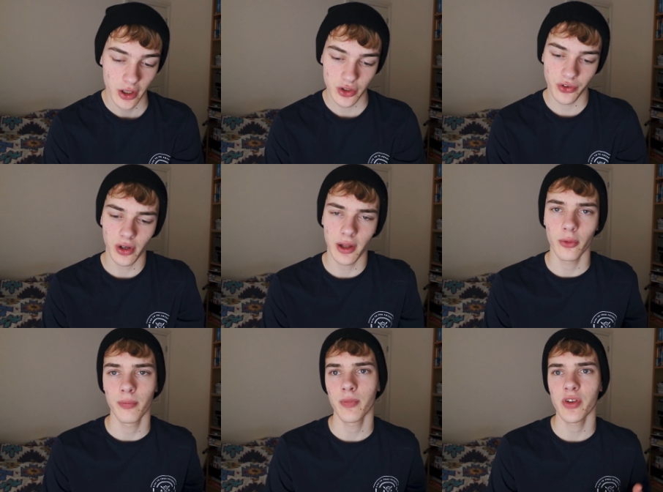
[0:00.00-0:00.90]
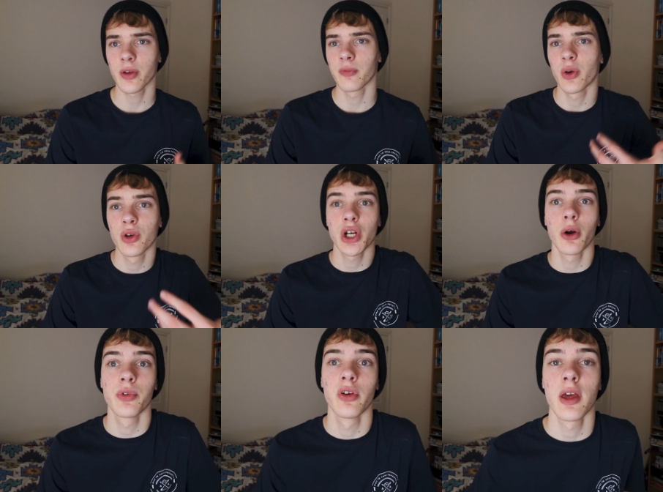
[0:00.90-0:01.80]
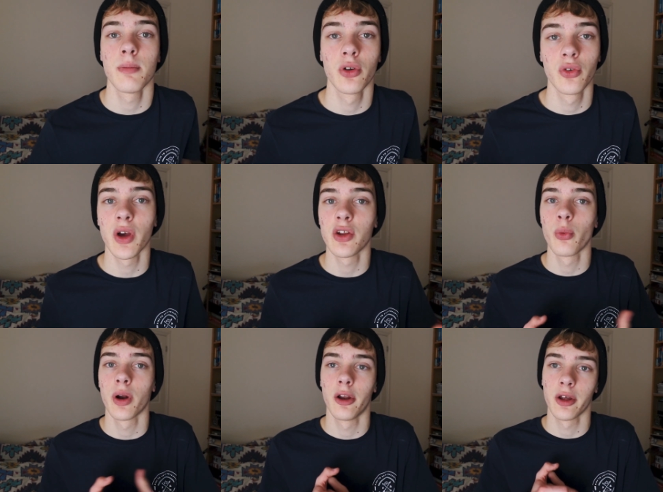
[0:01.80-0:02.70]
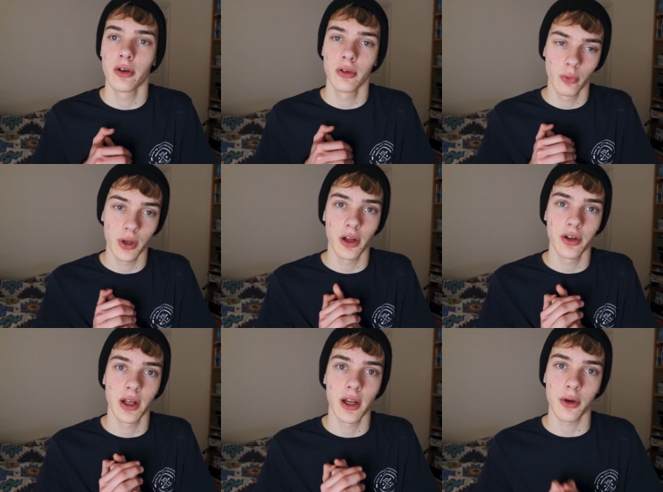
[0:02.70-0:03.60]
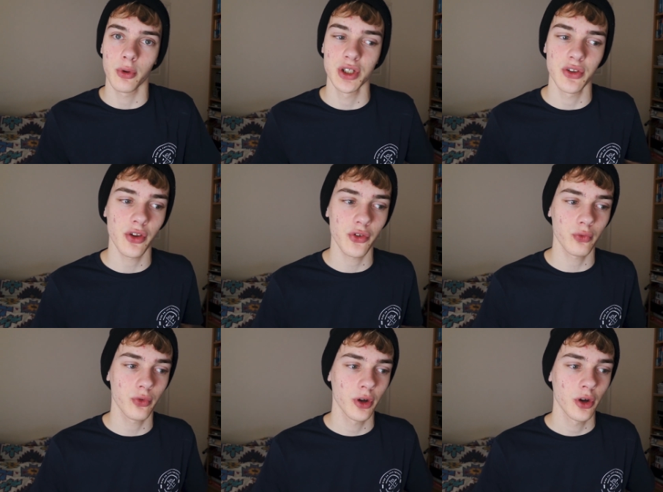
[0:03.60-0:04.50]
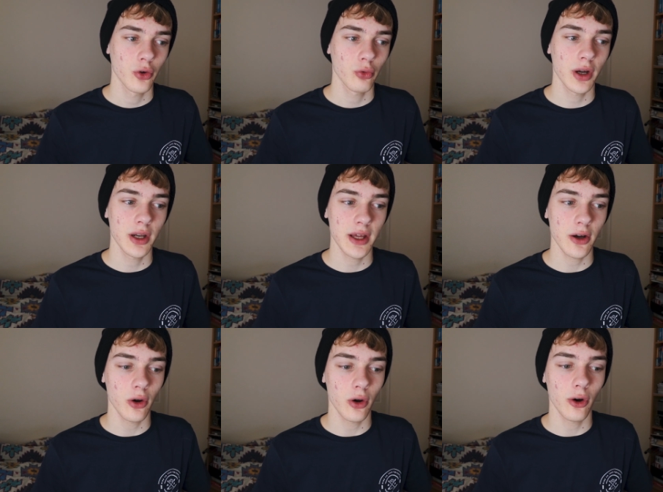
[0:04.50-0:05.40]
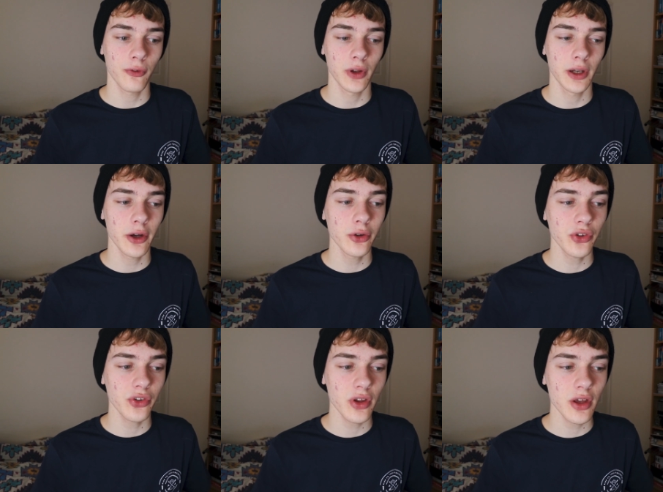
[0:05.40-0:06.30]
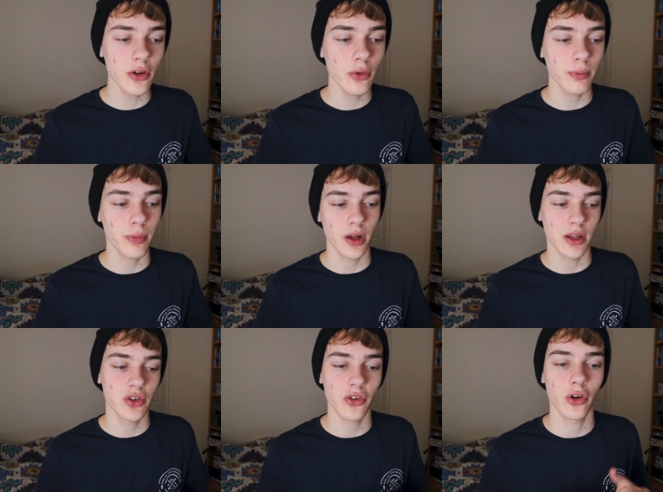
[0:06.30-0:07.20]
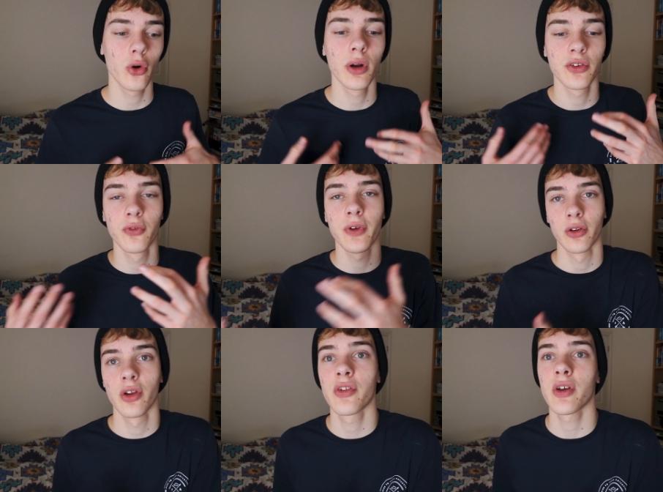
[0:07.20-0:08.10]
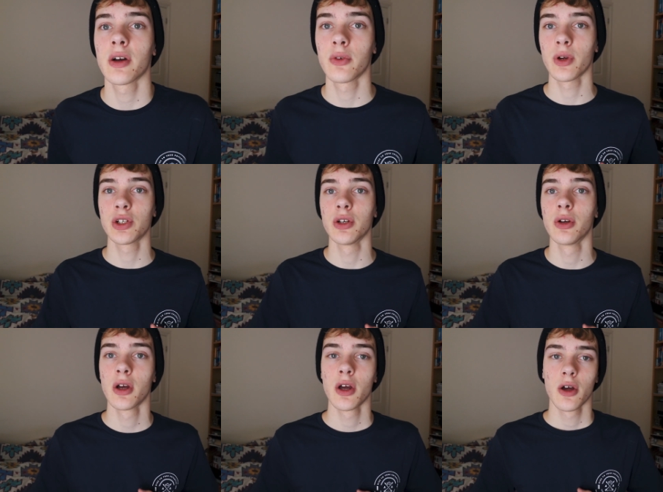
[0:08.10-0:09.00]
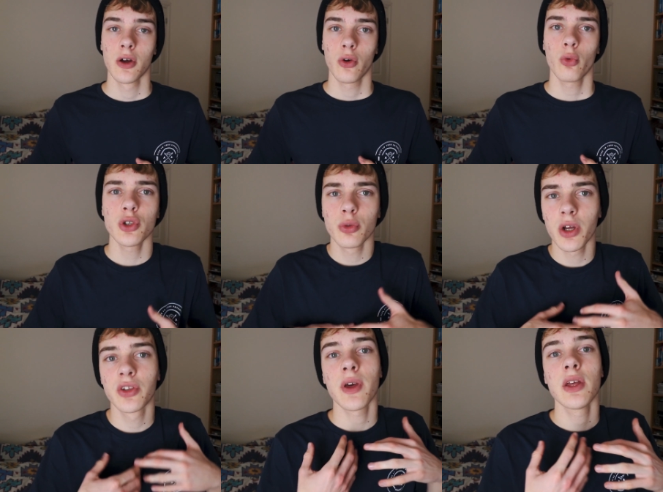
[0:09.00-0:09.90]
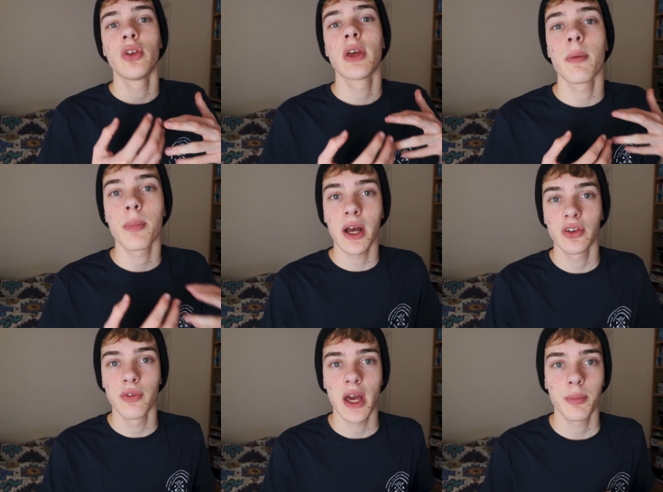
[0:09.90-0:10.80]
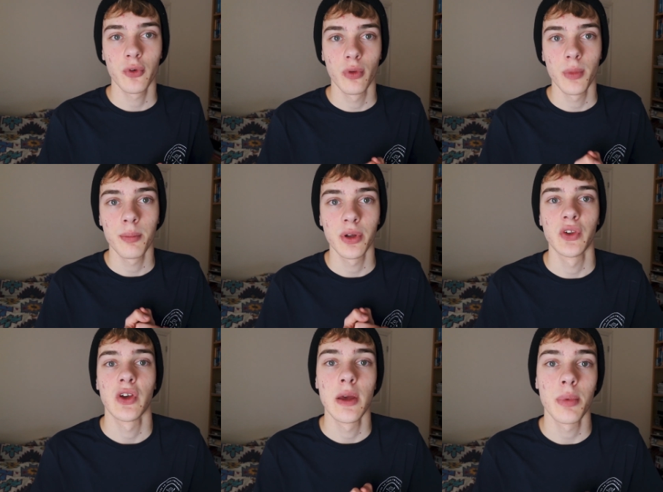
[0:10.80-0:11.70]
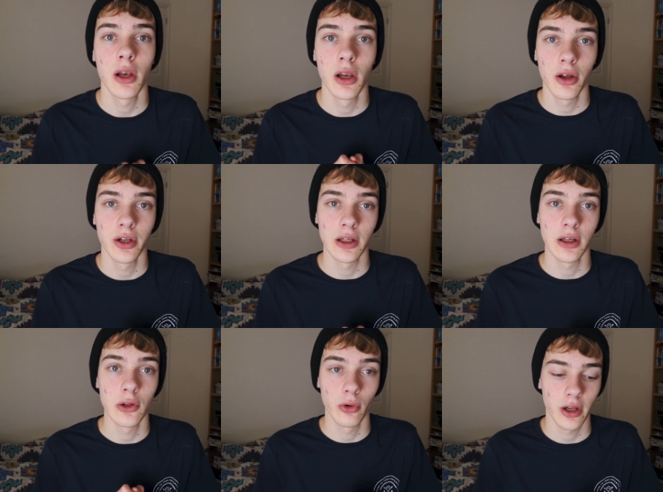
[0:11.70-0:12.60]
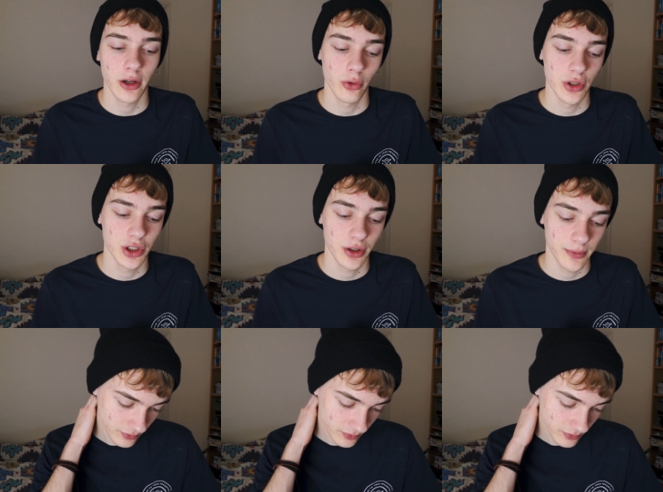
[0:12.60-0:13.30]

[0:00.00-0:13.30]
Just a little something which helps you keep motivated when learning a language. It doesn't really offer loads to you, but it's just a cool little thing on the side which will motivate you to get back to the app and remember to keep learning your language.